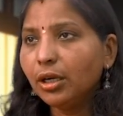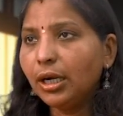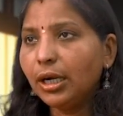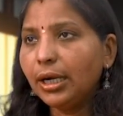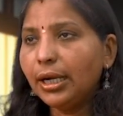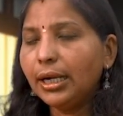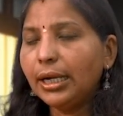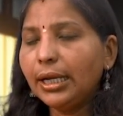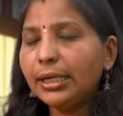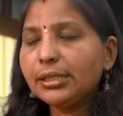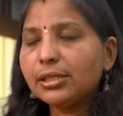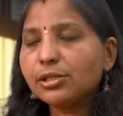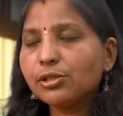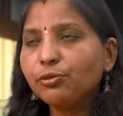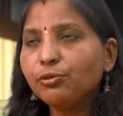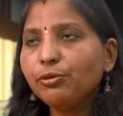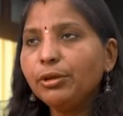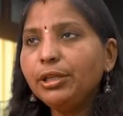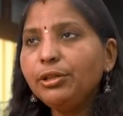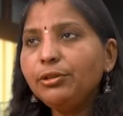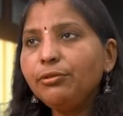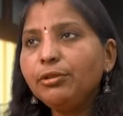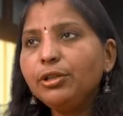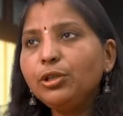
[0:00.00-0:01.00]
As
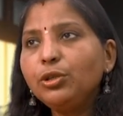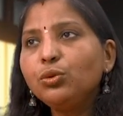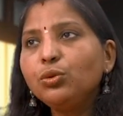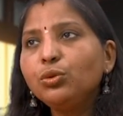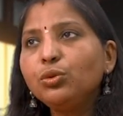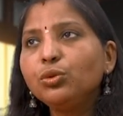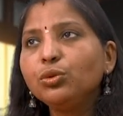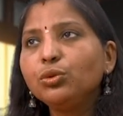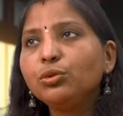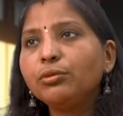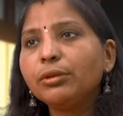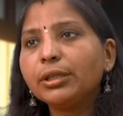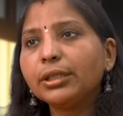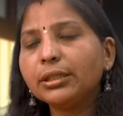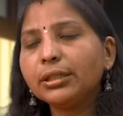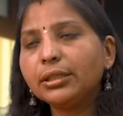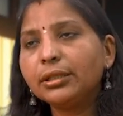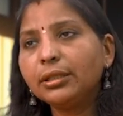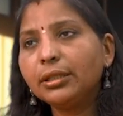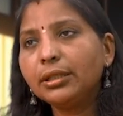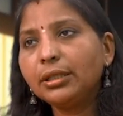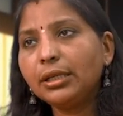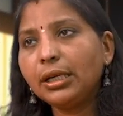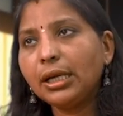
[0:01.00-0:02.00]
when we do
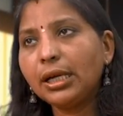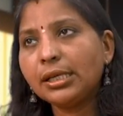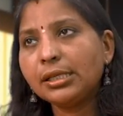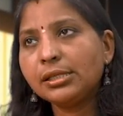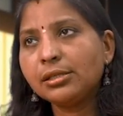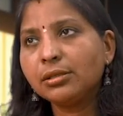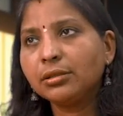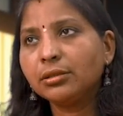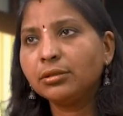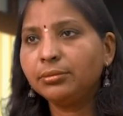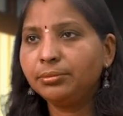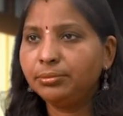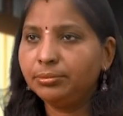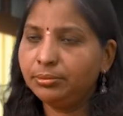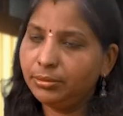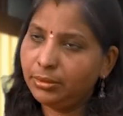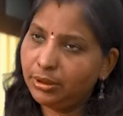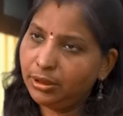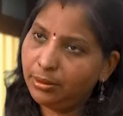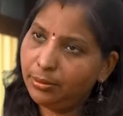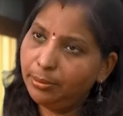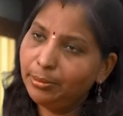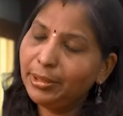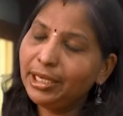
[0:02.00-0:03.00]
Udvartana as a
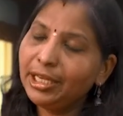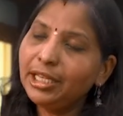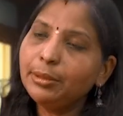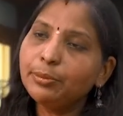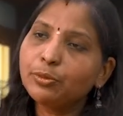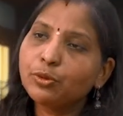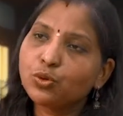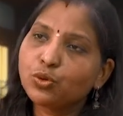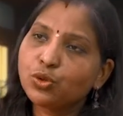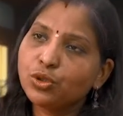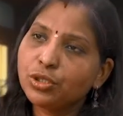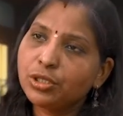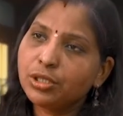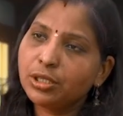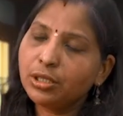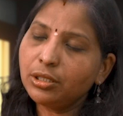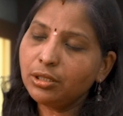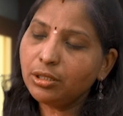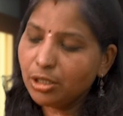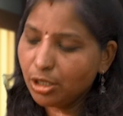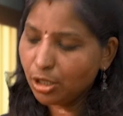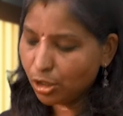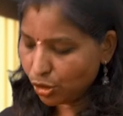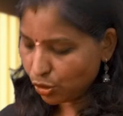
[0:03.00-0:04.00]
main procedure,
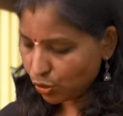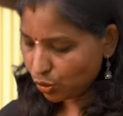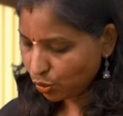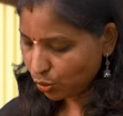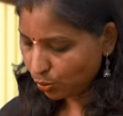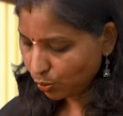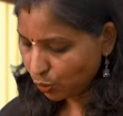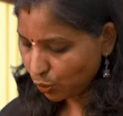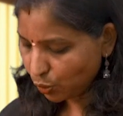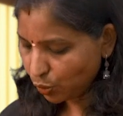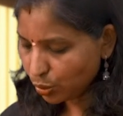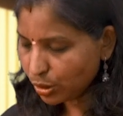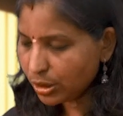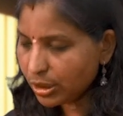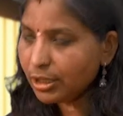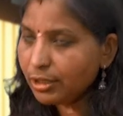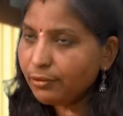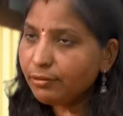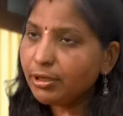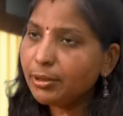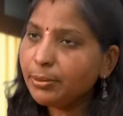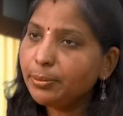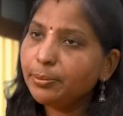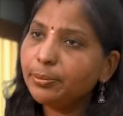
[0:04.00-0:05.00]
so mostly
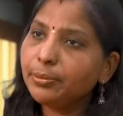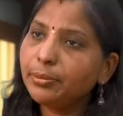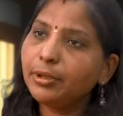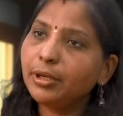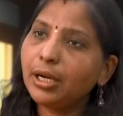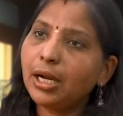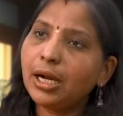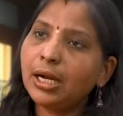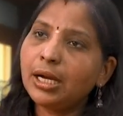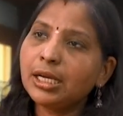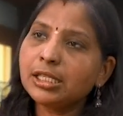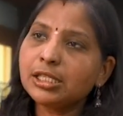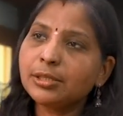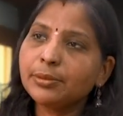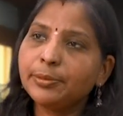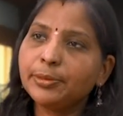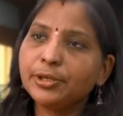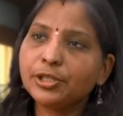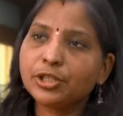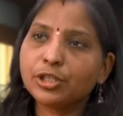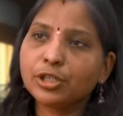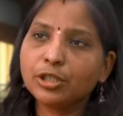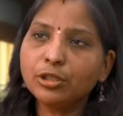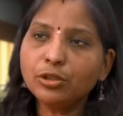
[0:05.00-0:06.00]
we ask
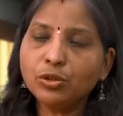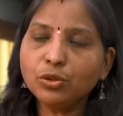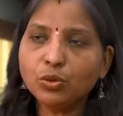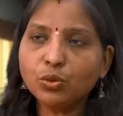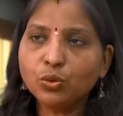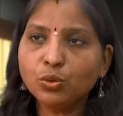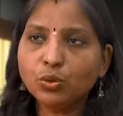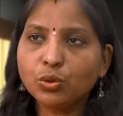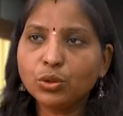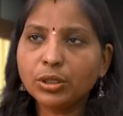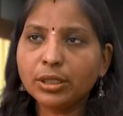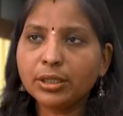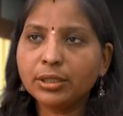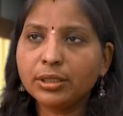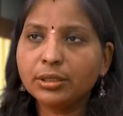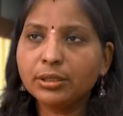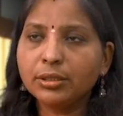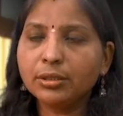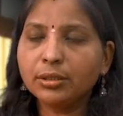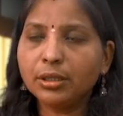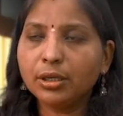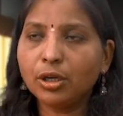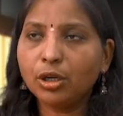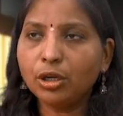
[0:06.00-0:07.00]
patient to take
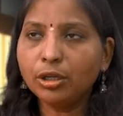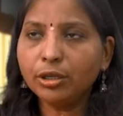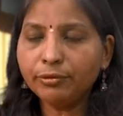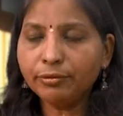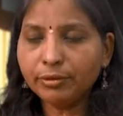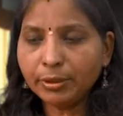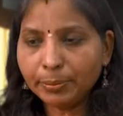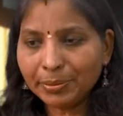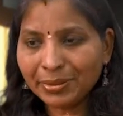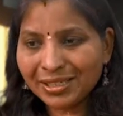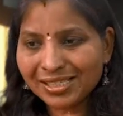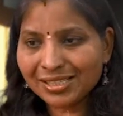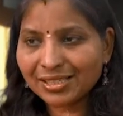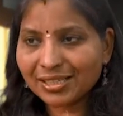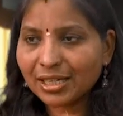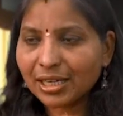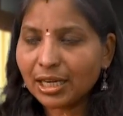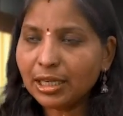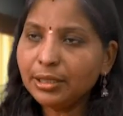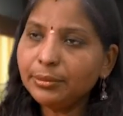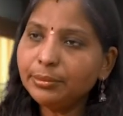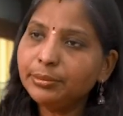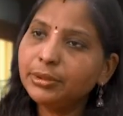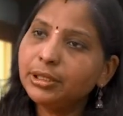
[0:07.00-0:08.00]
or we
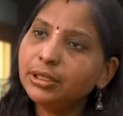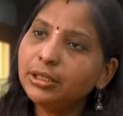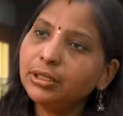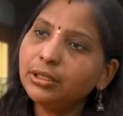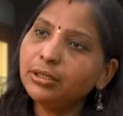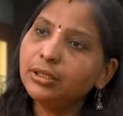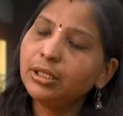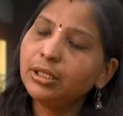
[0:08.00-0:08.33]
prescribe the